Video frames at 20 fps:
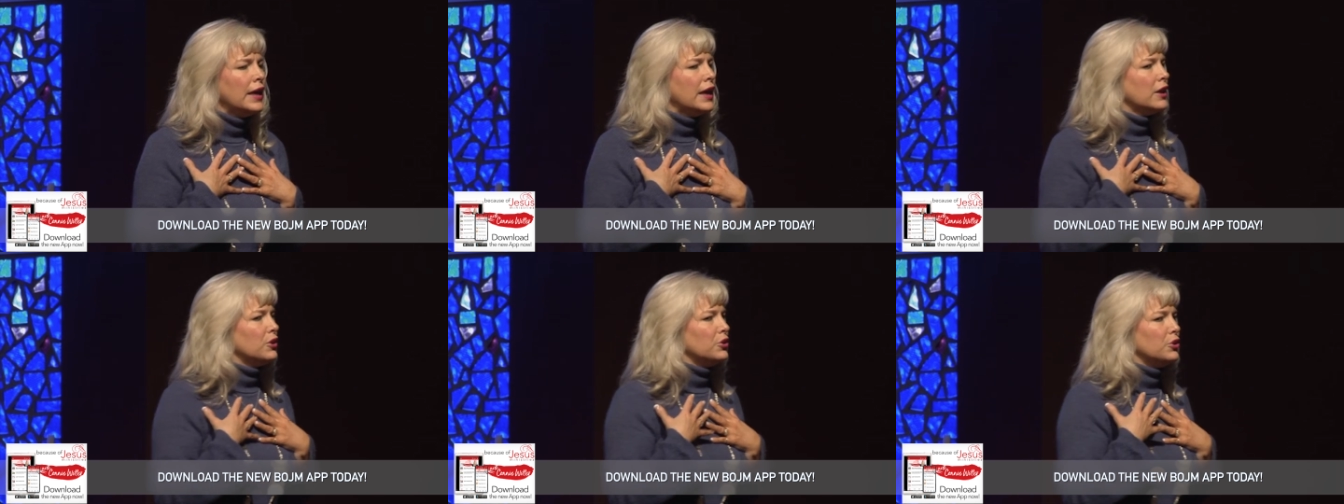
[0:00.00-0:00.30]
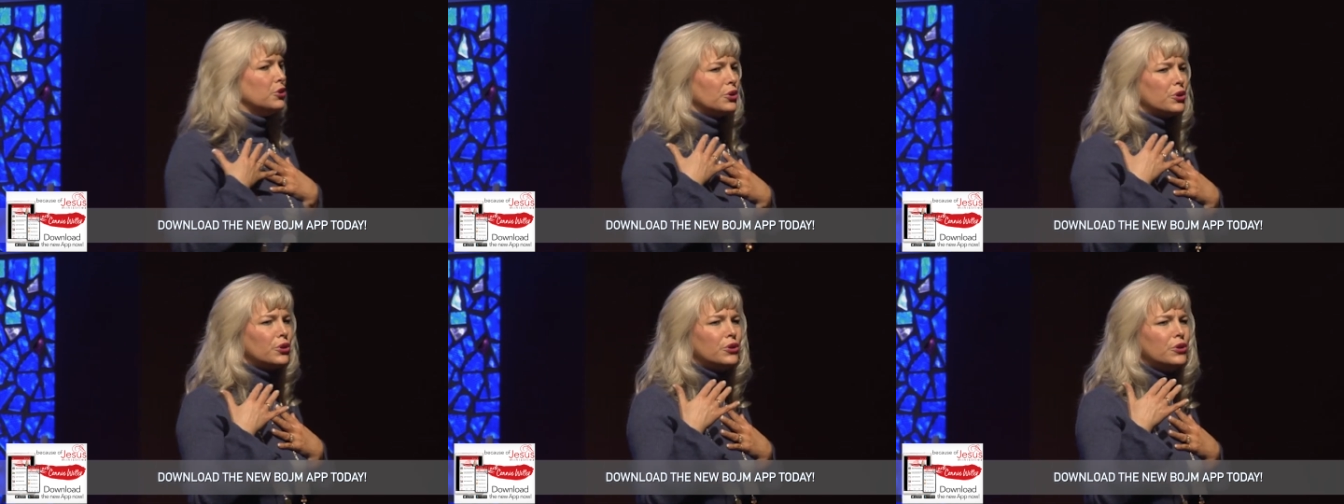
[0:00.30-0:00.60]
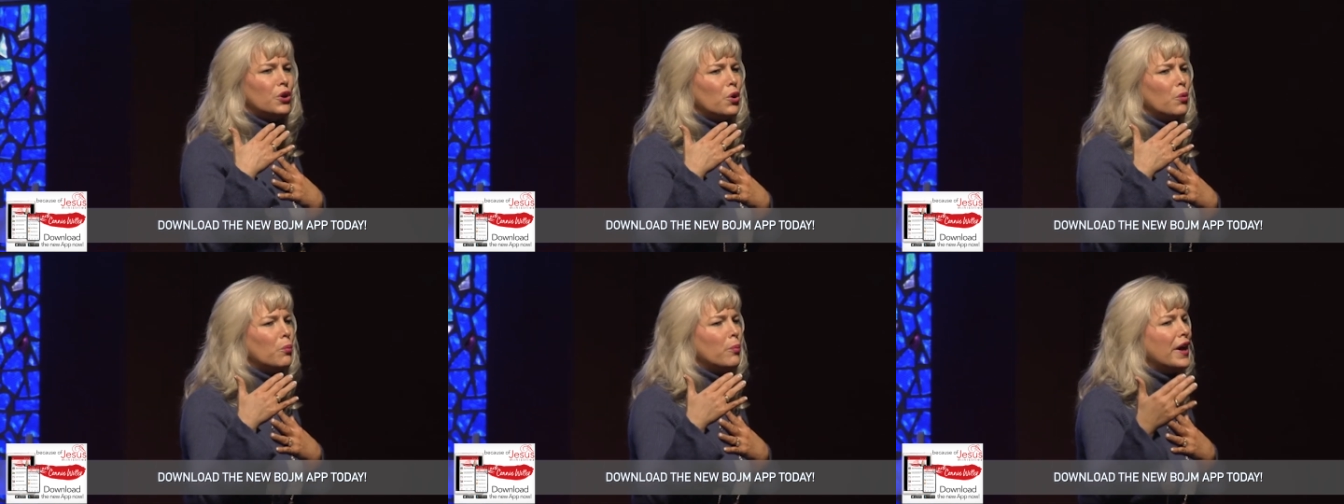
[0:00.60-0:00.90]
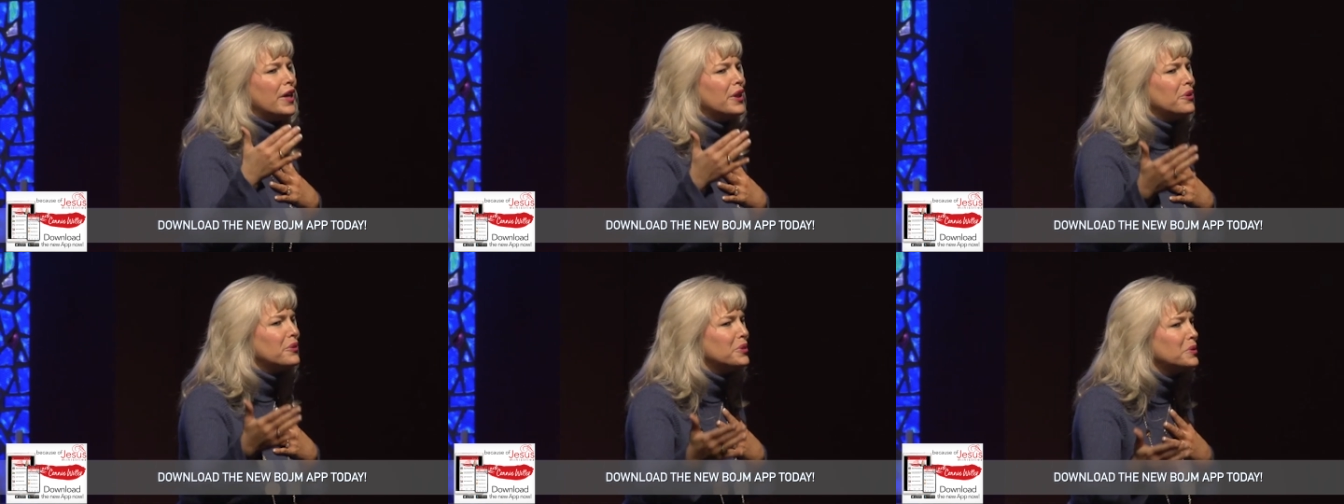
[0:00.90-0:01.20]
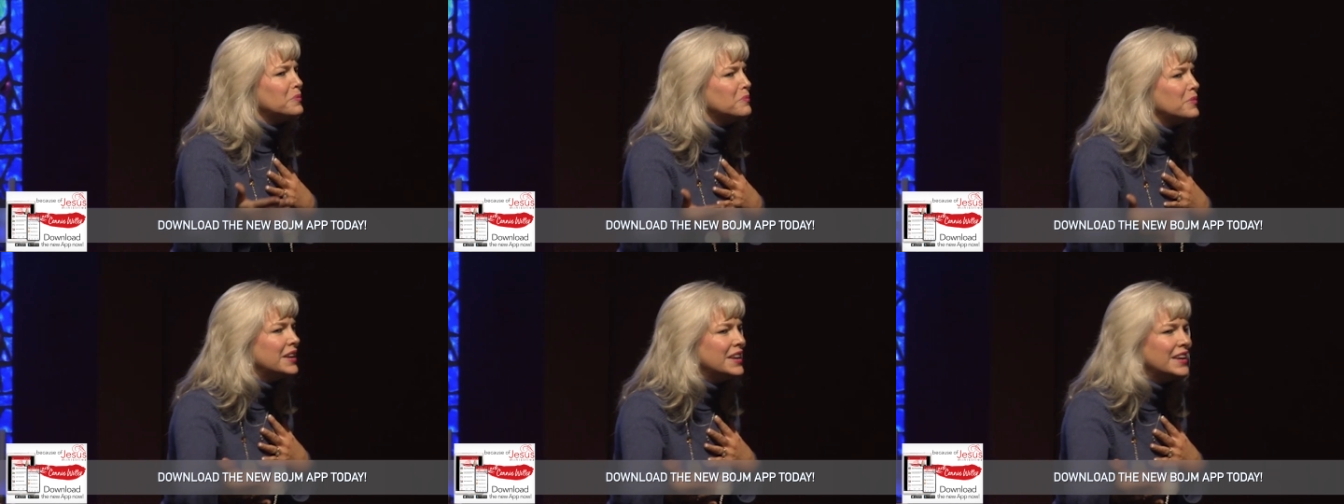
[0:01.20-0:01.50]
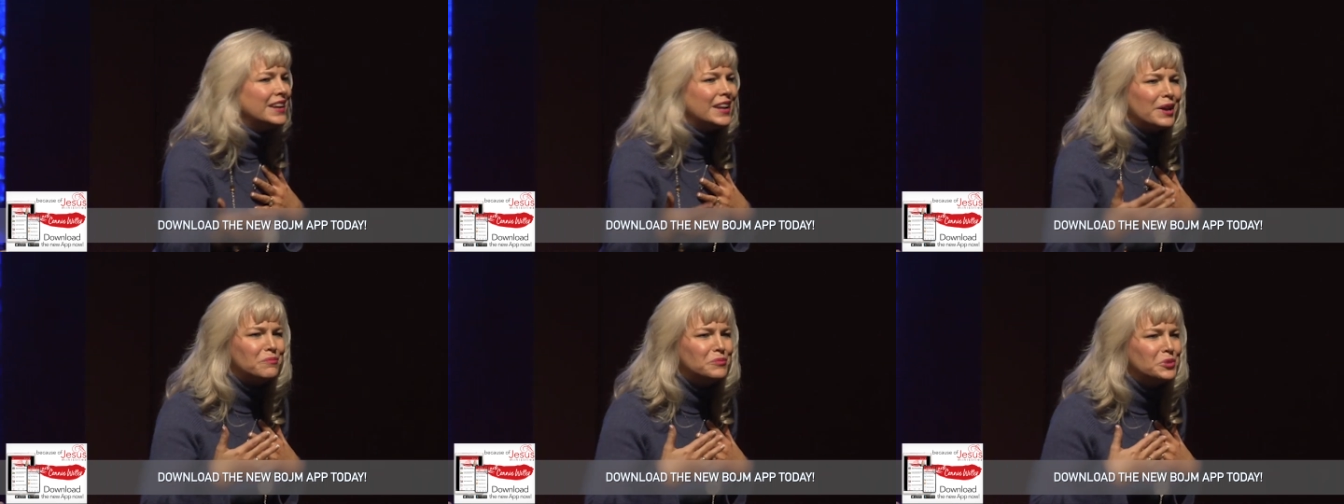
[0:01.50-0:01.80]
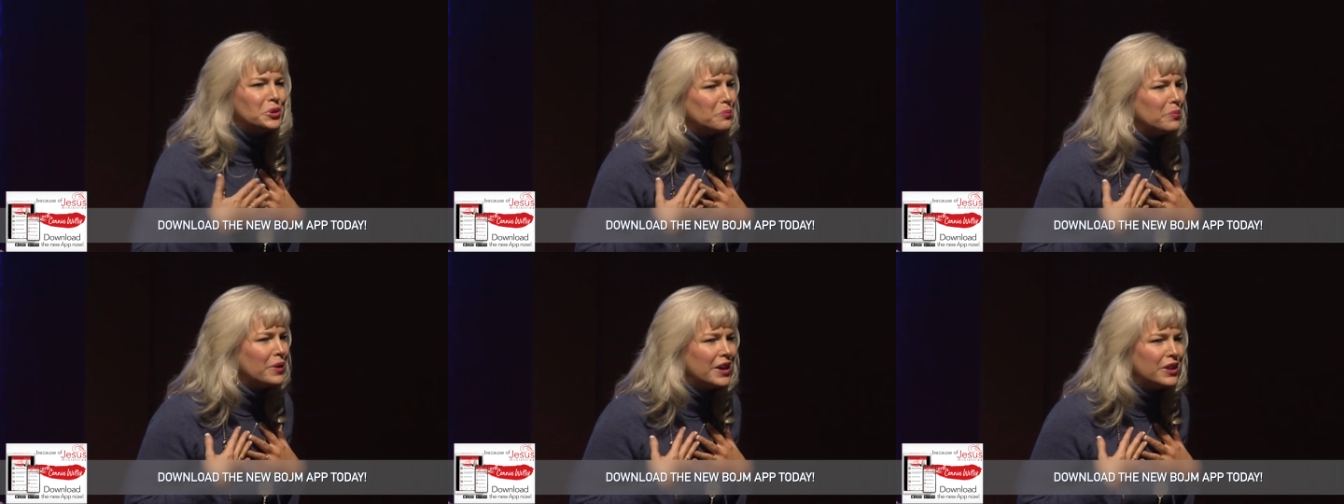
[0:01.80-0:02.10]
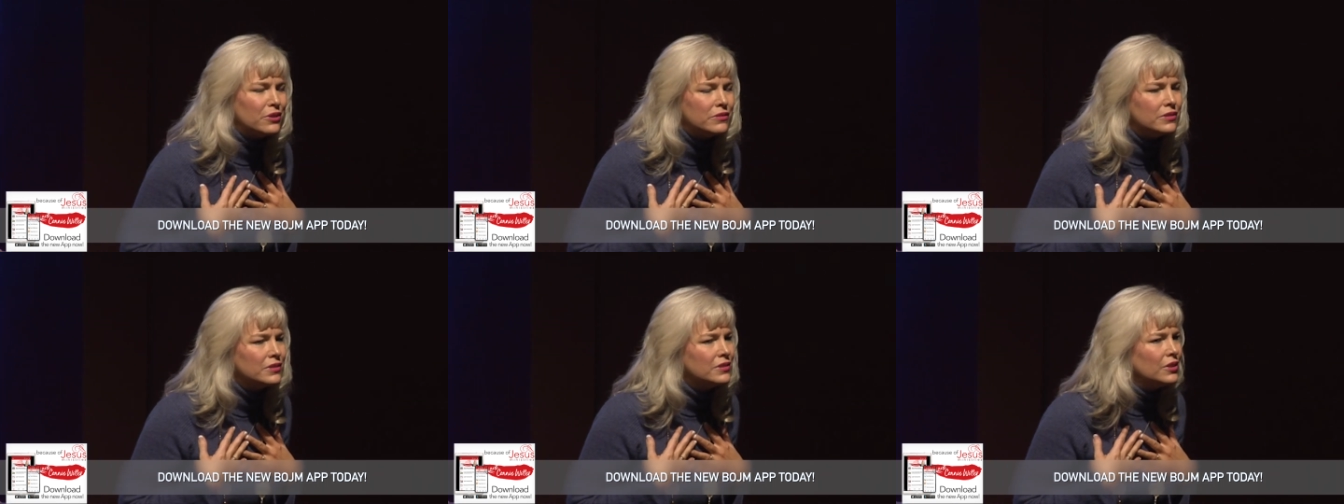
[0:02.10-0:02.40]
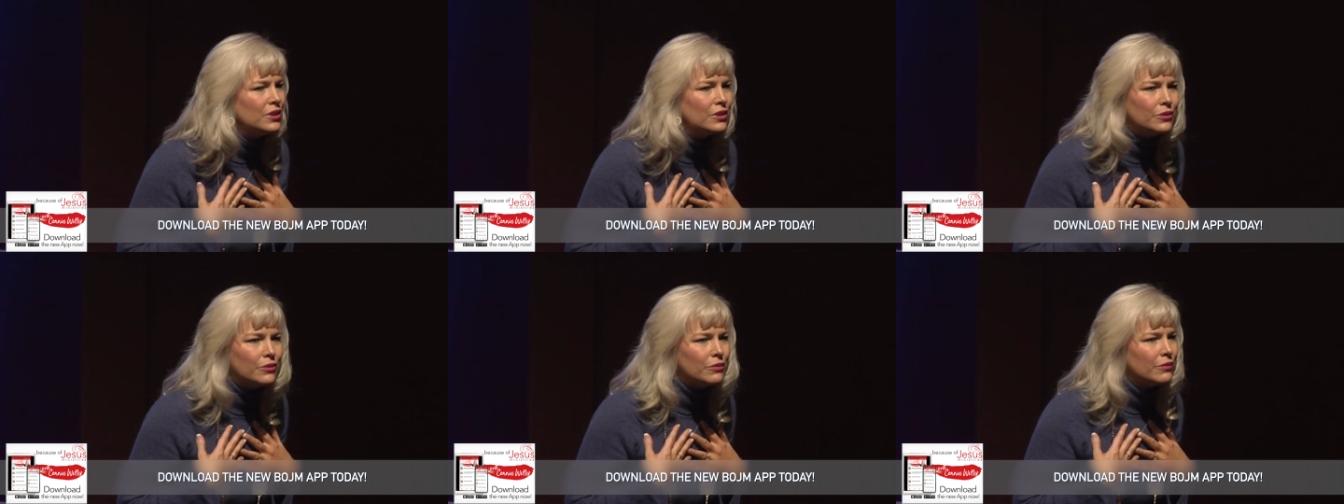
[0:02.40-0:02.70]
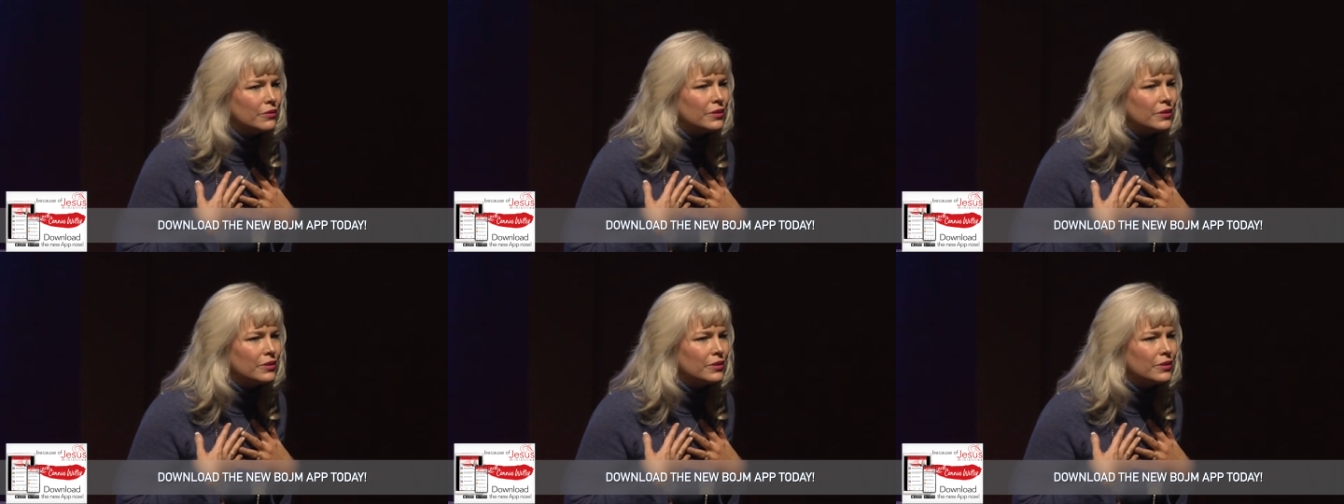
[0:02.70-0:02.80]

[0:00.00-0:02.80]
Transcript: you're no better than me and I'm no better than you.